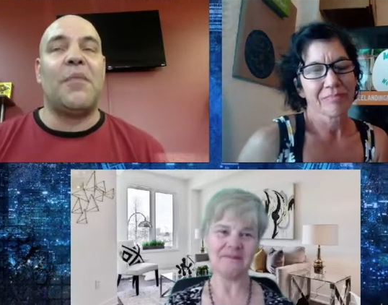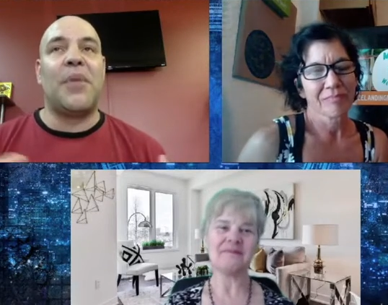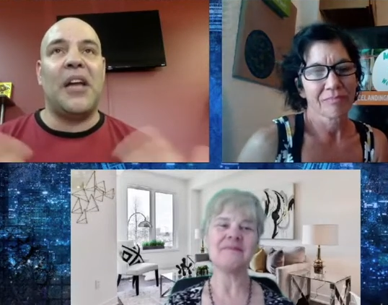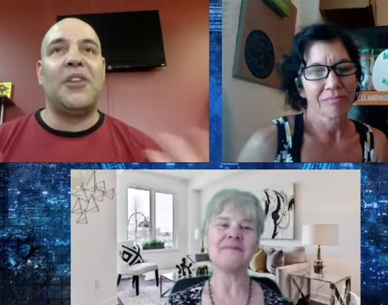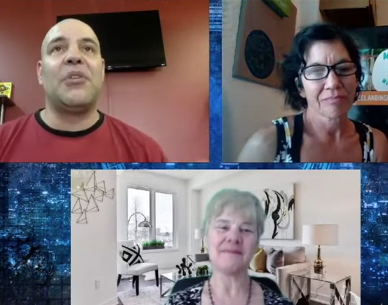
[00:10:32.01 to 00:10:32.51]
Speaker 1: But
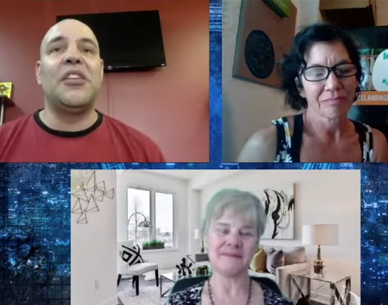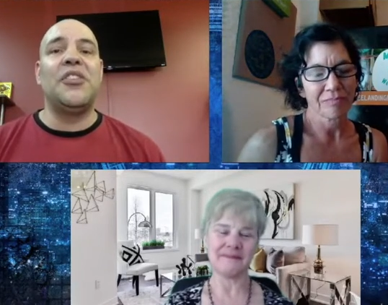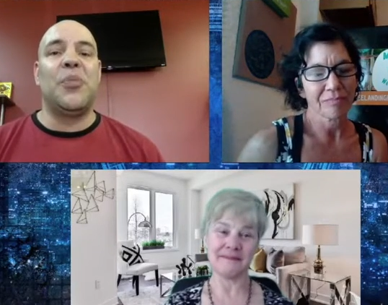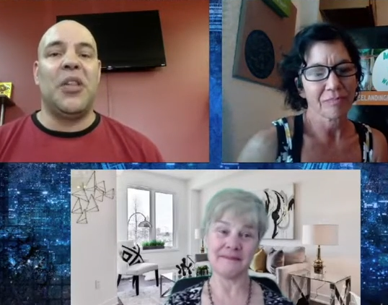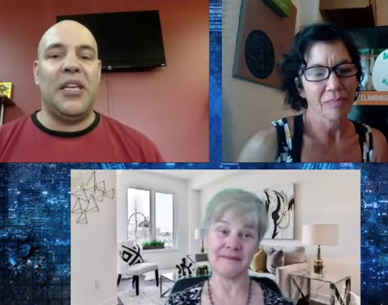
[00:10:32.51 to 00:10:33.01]
I really
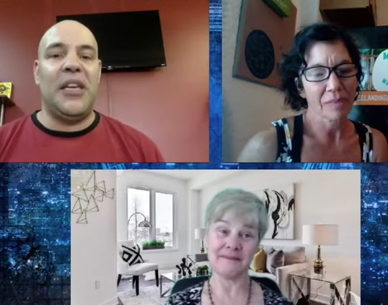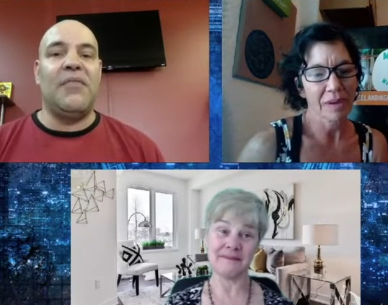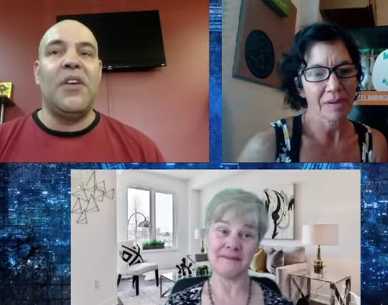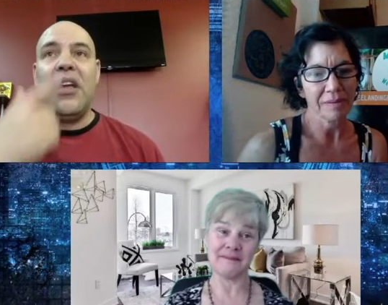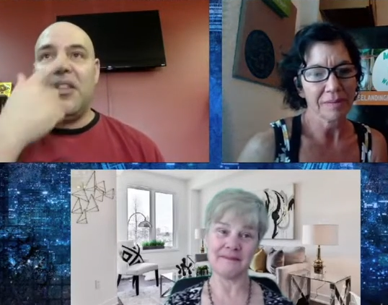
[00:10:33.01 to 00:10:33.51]
do believe
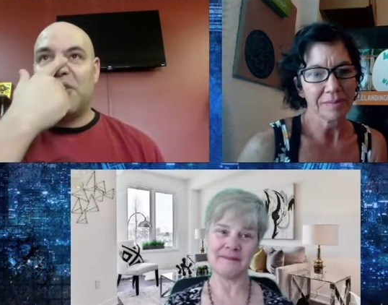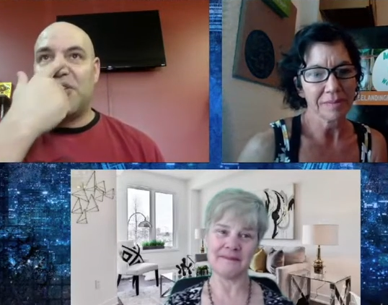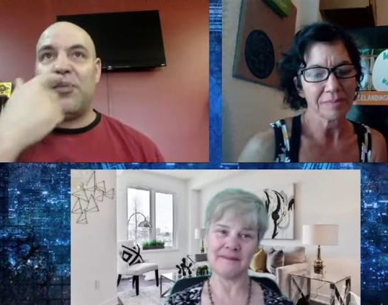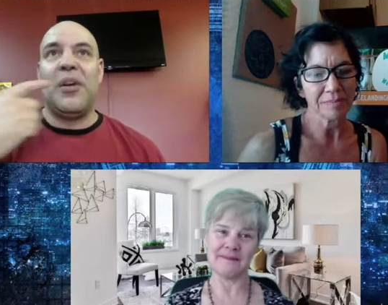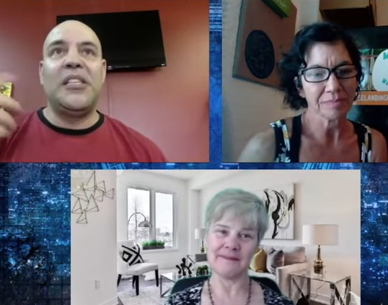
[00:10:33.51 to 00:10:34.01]
there's a
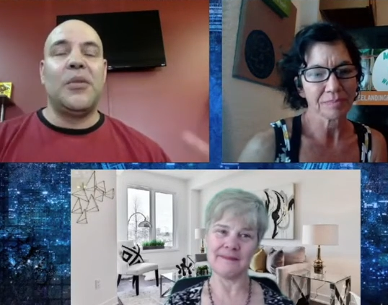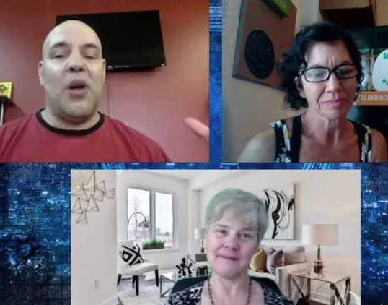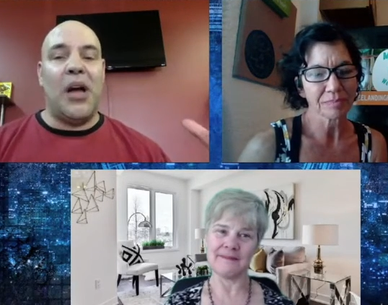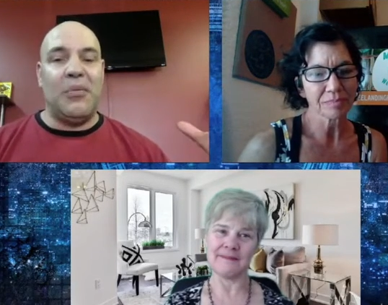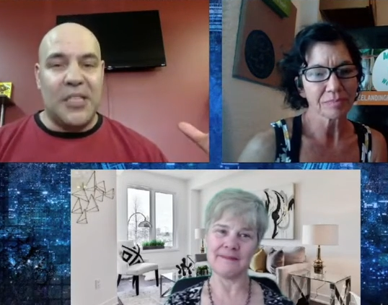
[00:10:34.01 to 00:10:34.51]
reason
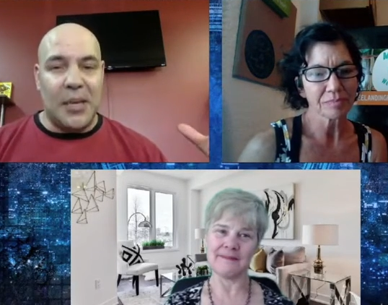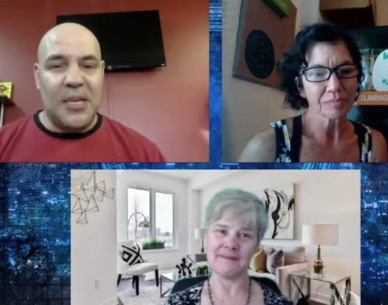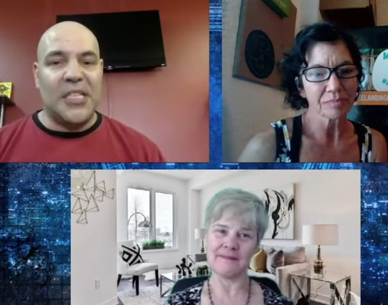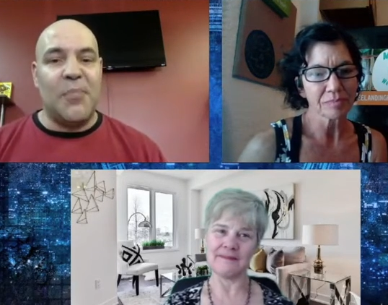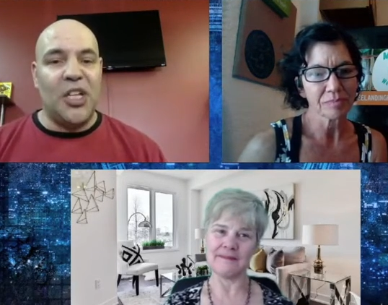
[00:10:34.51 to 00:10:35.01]
why when somebody
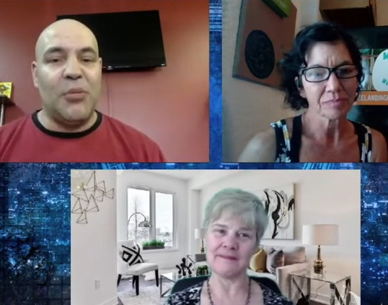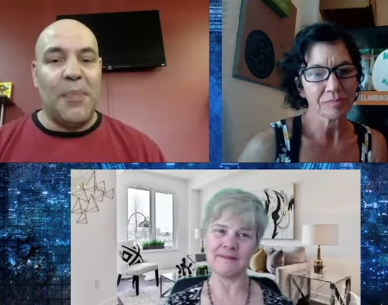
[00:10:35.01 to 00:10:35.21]
has multiple